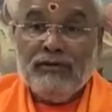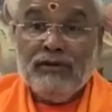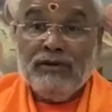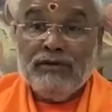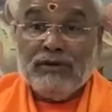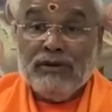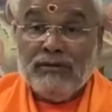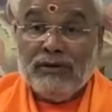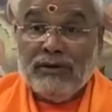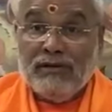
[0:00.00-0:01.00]
To
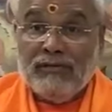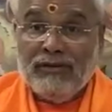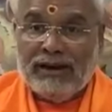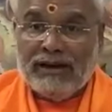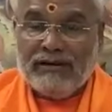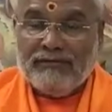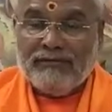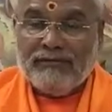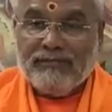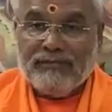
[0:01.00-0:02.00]
discover that fact.
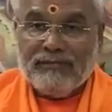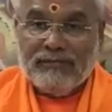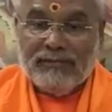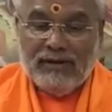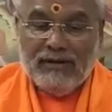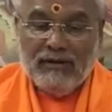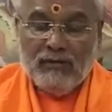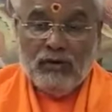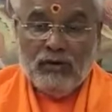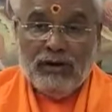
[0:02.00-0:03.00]

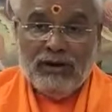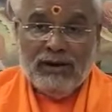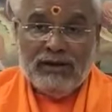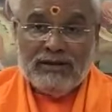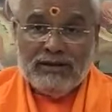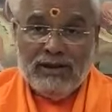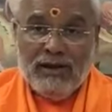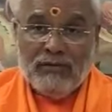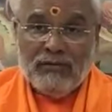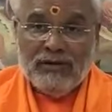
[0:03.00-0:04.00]
What I
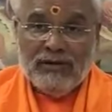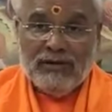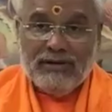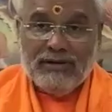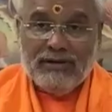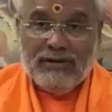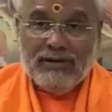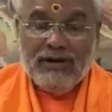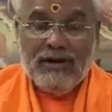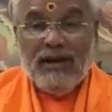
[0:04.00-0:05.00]
achieved
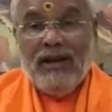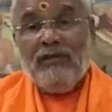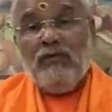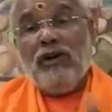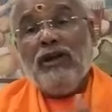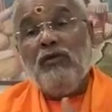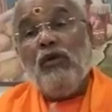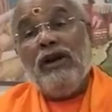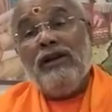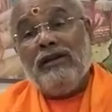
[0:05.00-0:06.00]
and what I
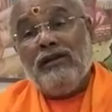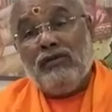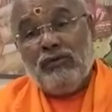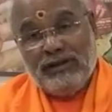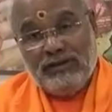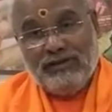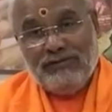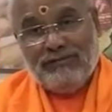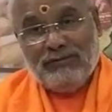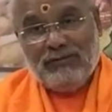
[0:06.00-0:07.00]
wanted to
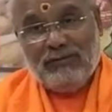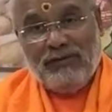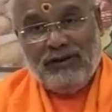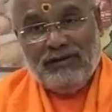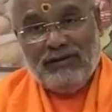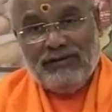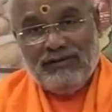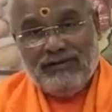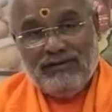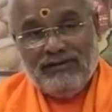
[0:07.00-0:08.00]
achieve so far,
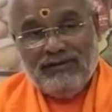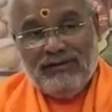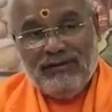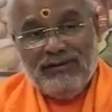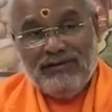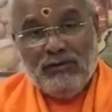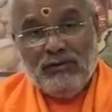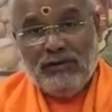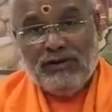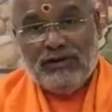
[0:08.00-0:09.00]
there's
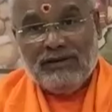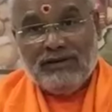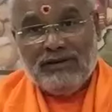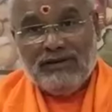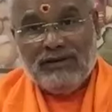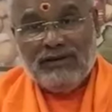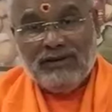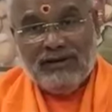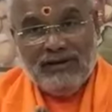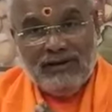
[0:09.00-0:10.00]
no connection.
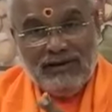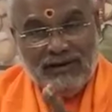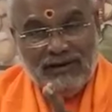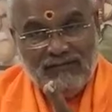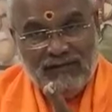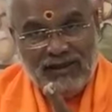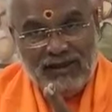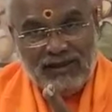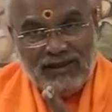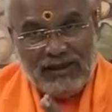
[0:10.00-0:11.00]

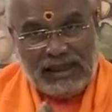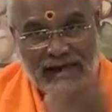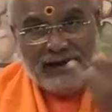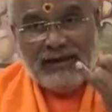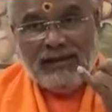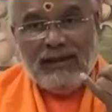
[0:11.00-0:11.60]
When that